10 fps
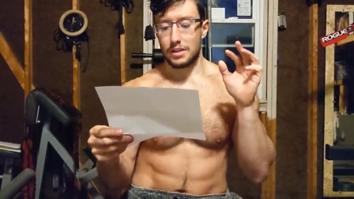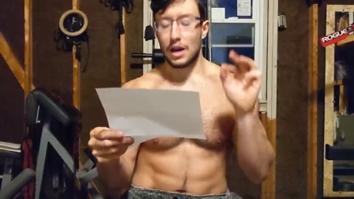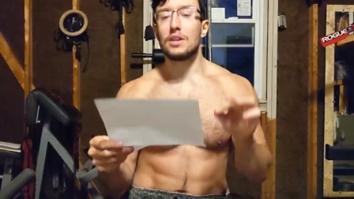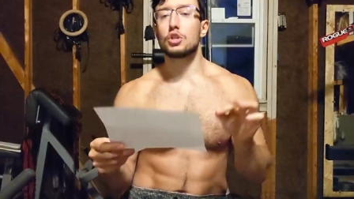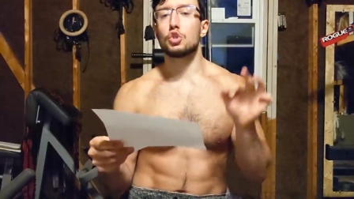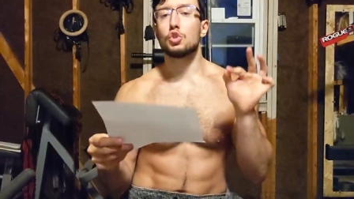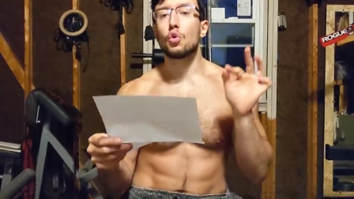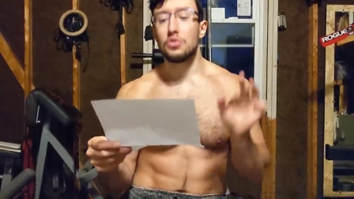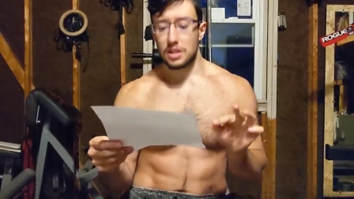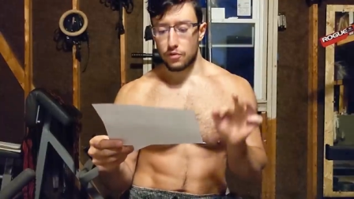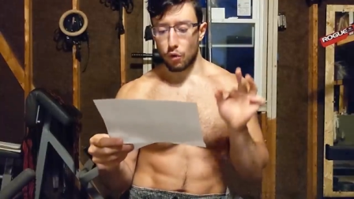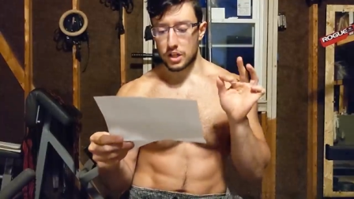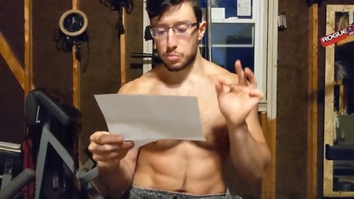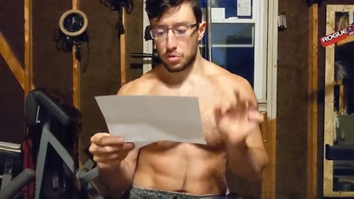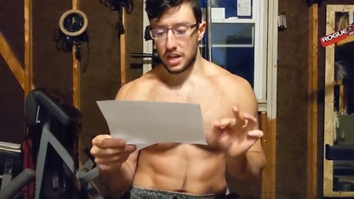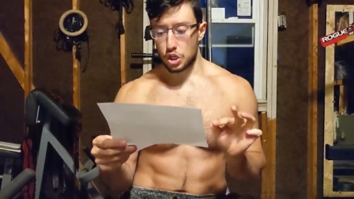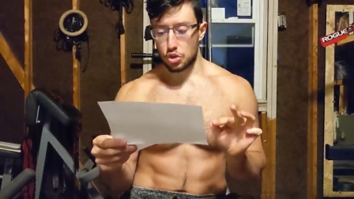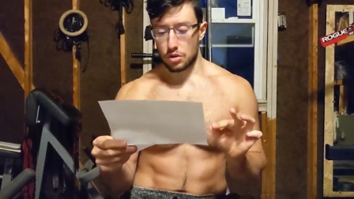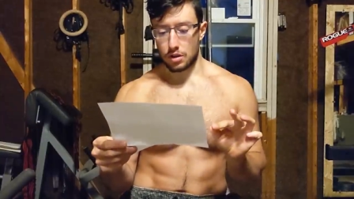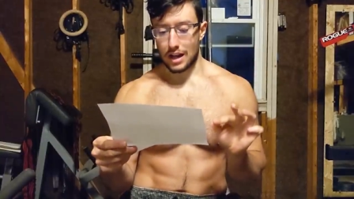There is no need for
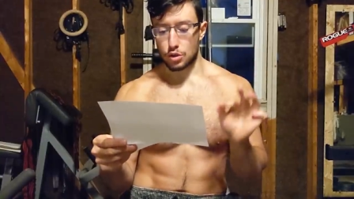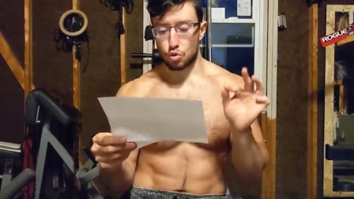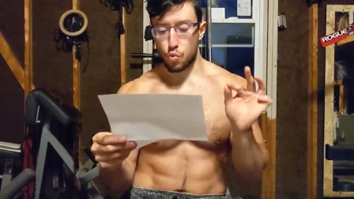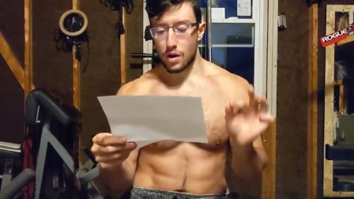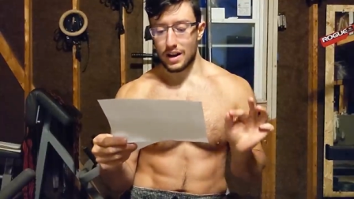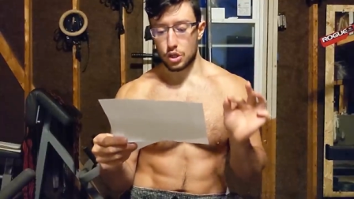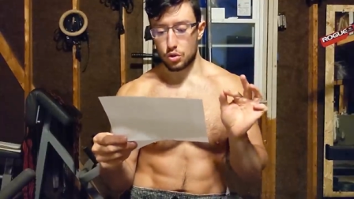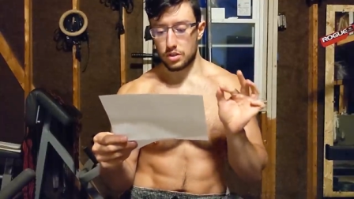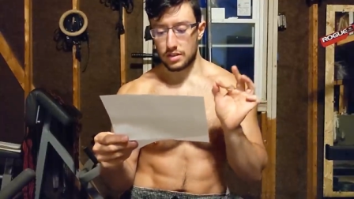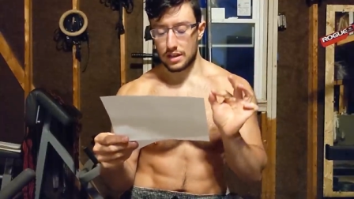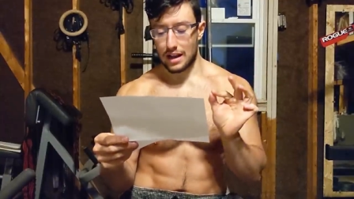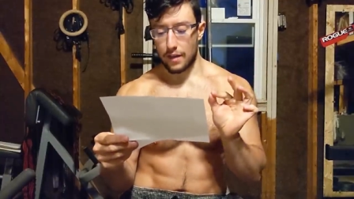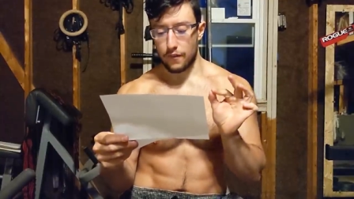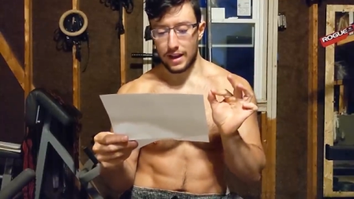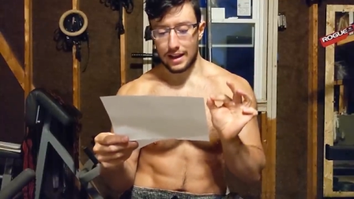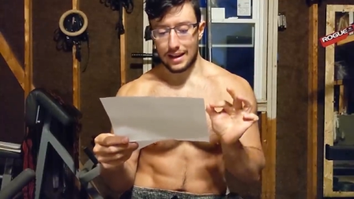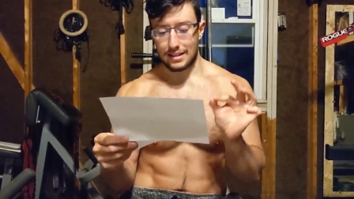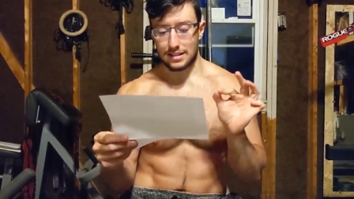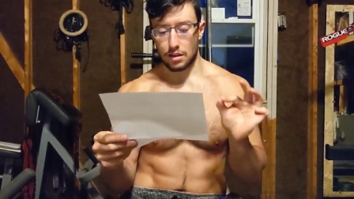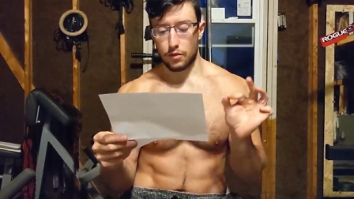explanation as to what I just said. I think it
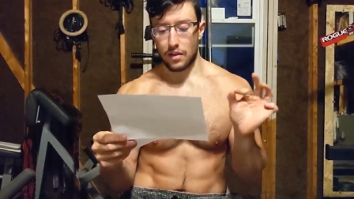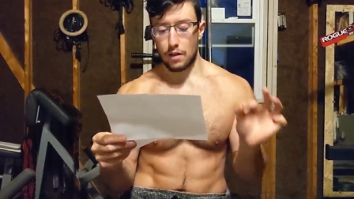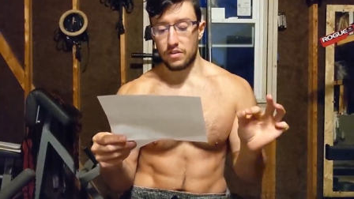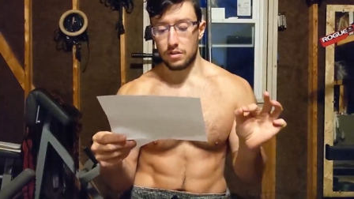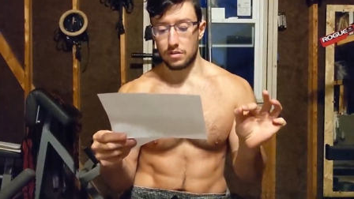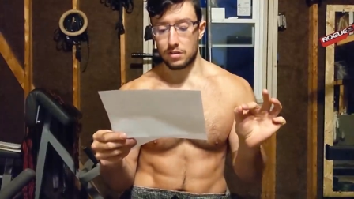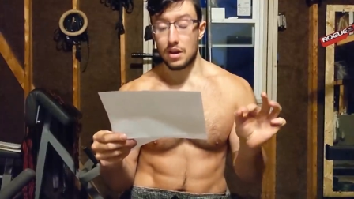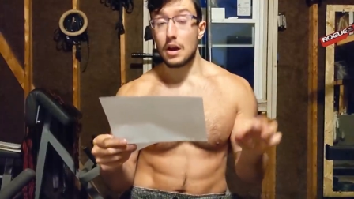is self-evident.